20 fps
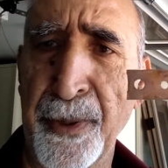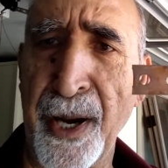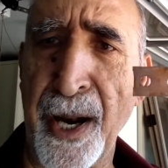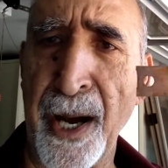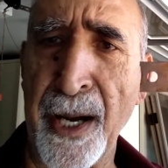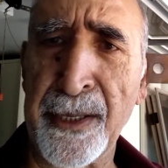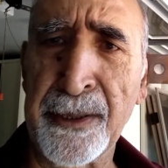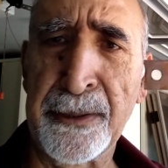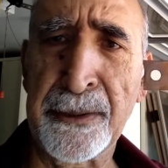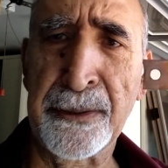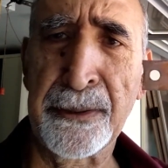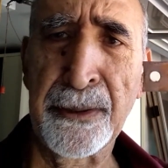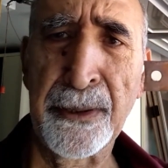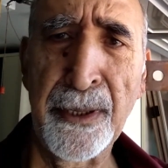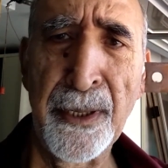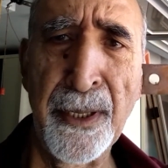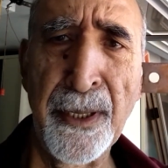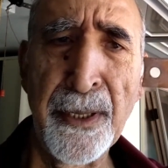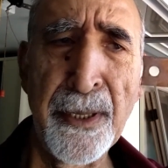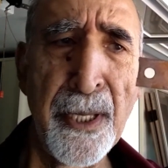brass,
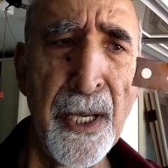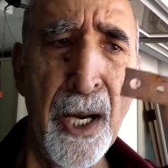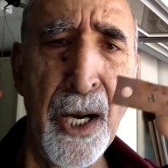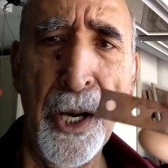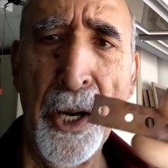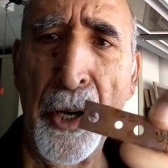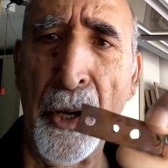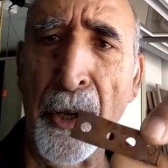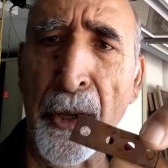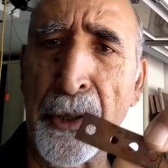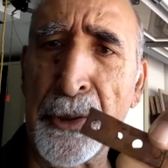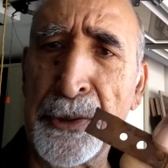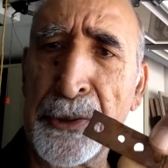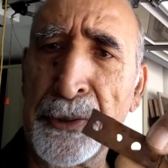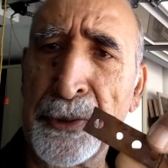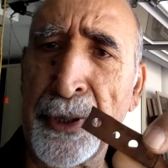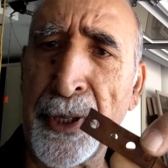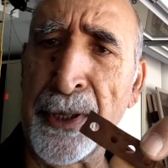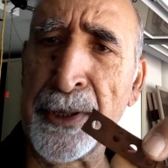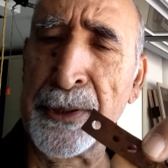or
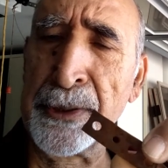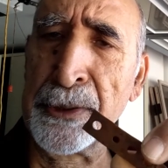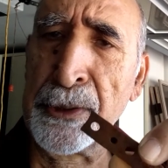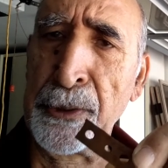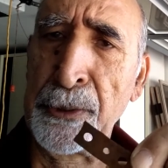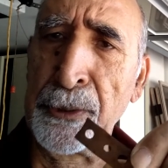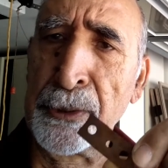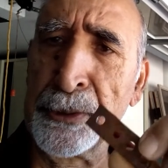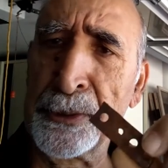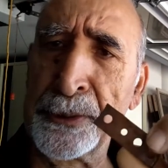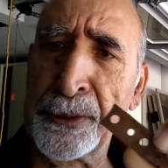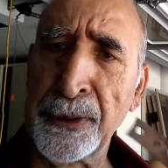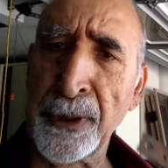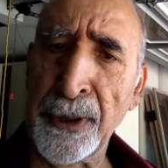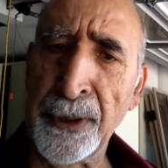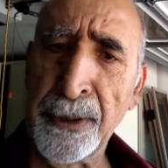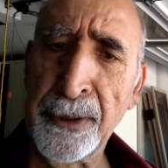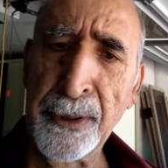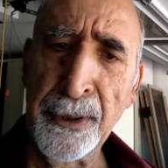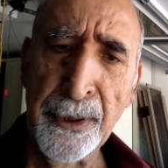you can use
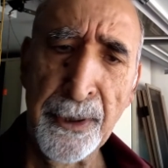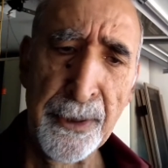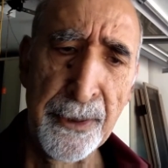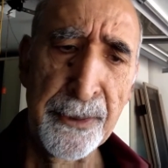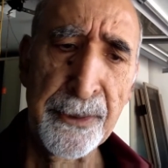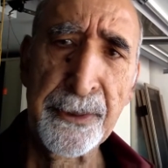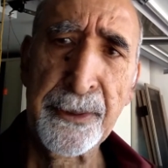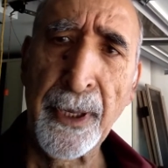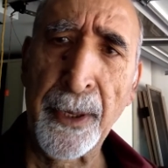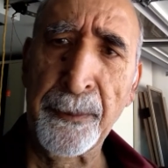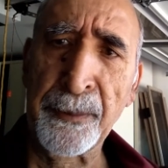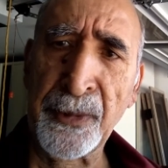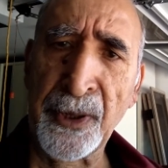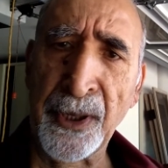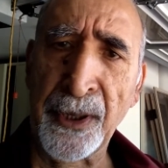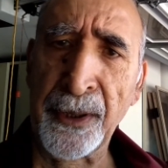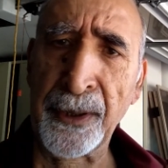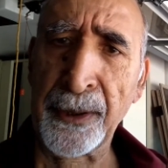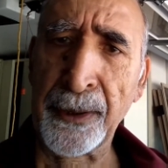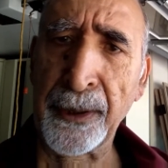
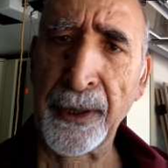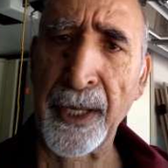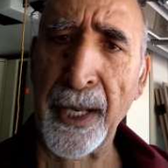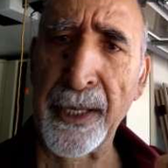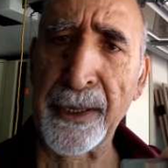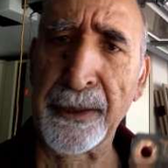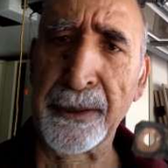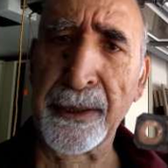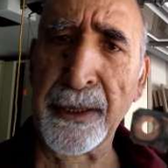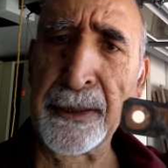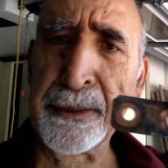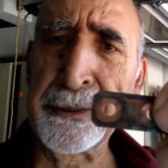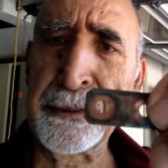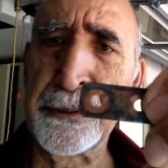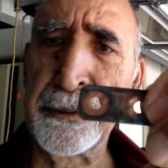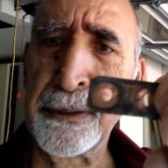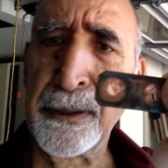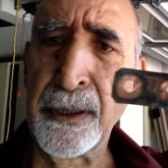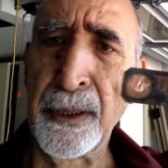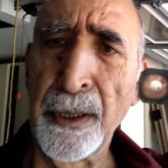something like
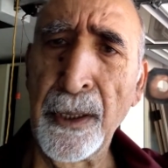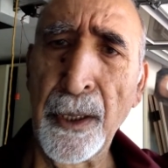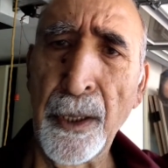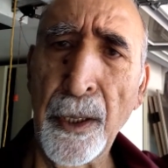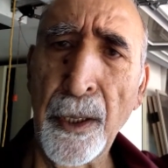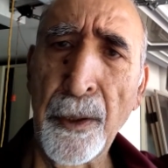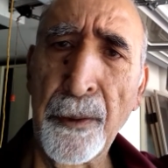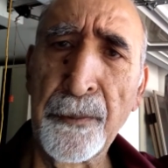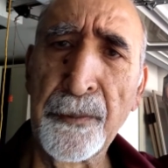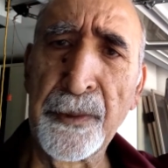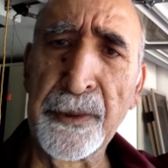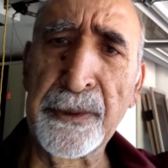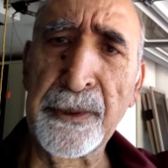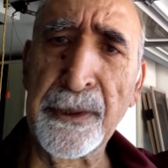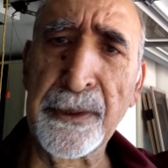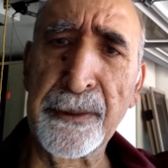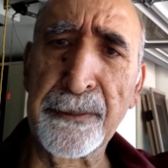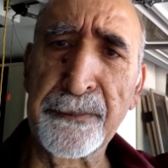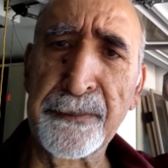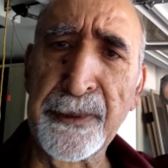this, which
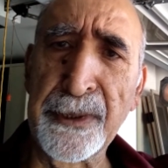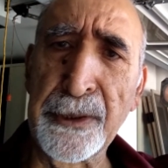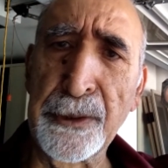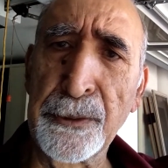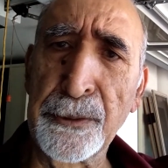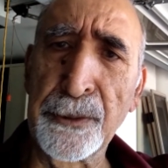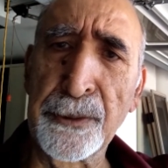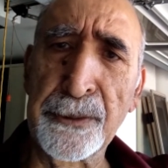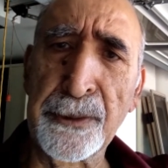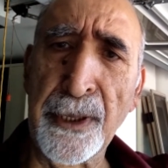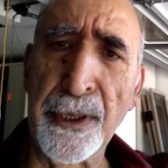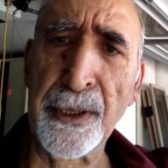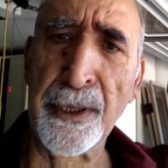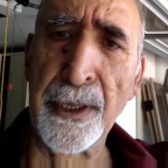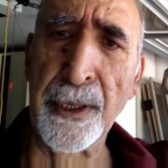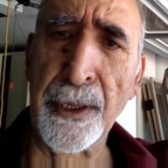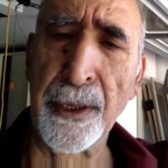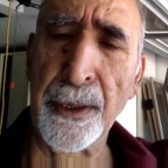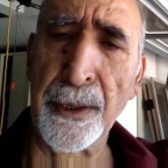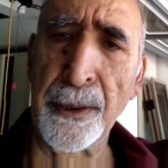is we use in
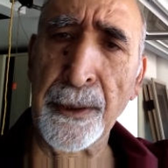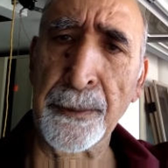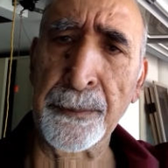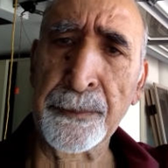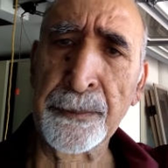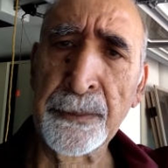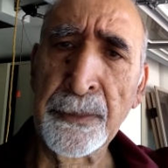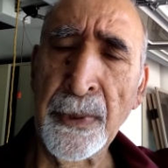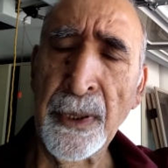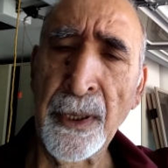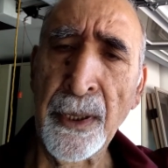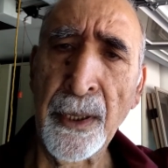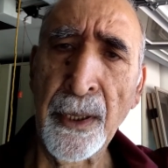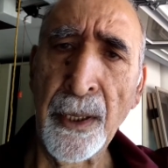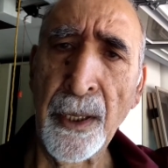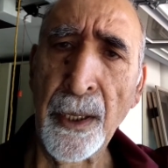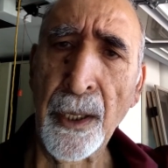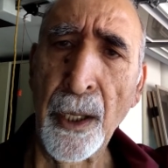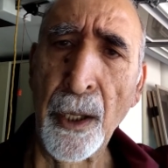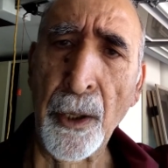
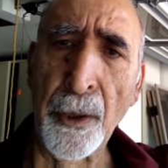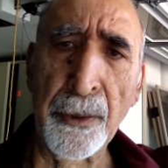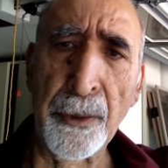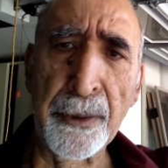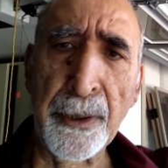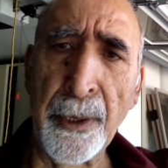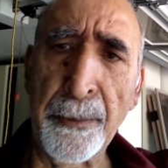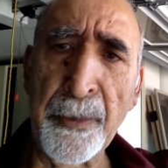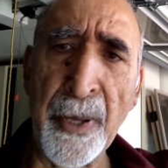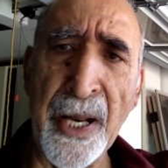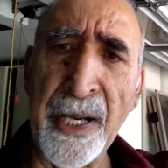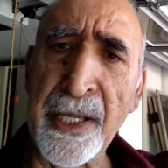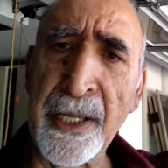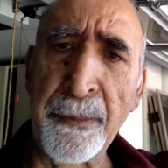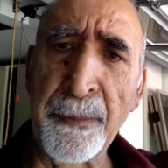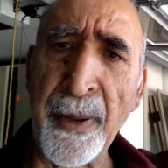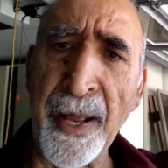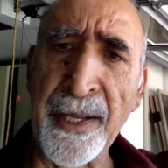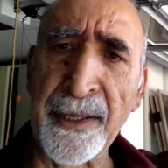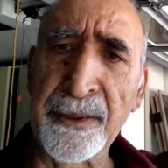all the battery
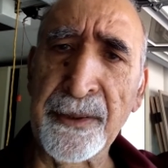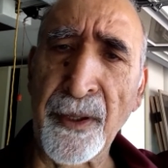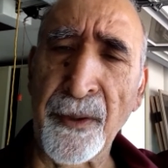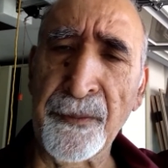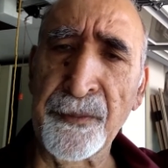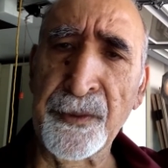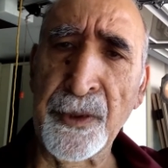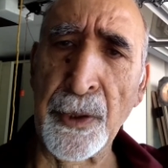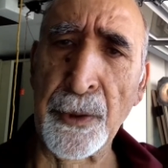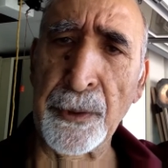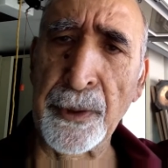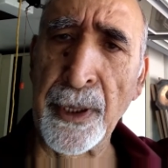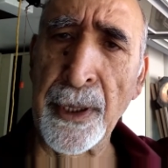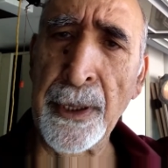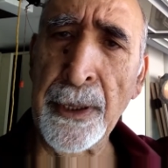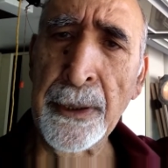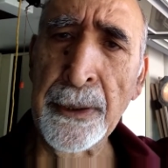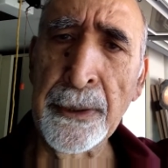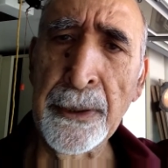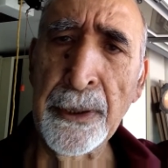packs of
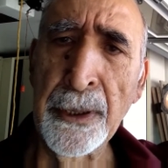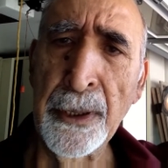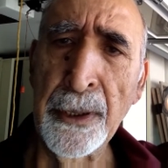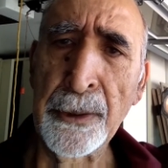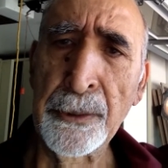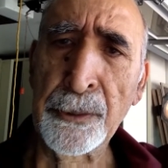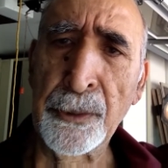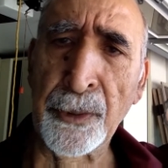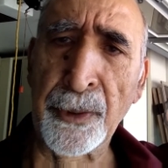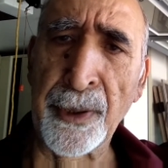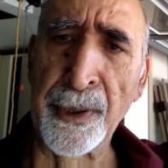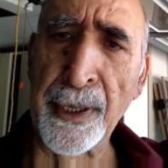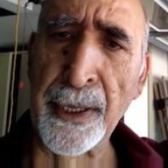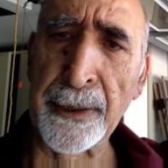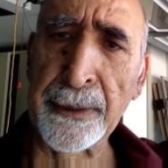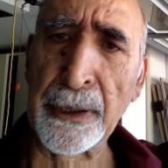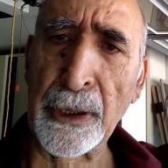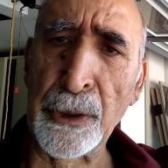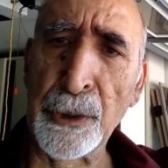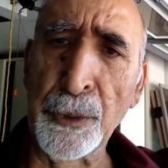Toyota to
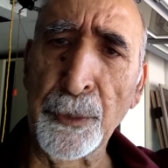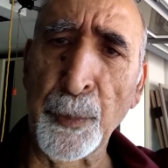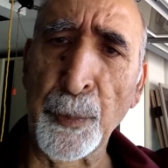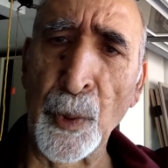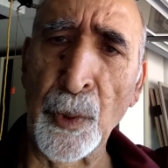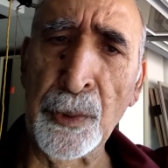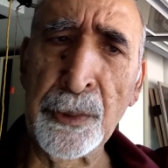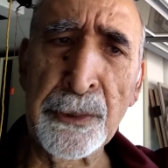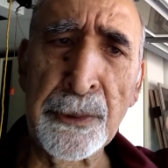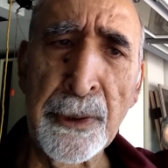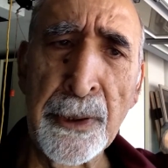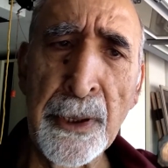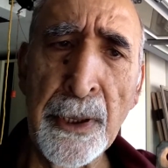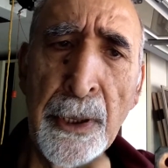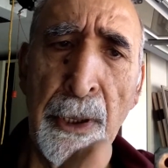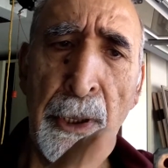connect the two posts.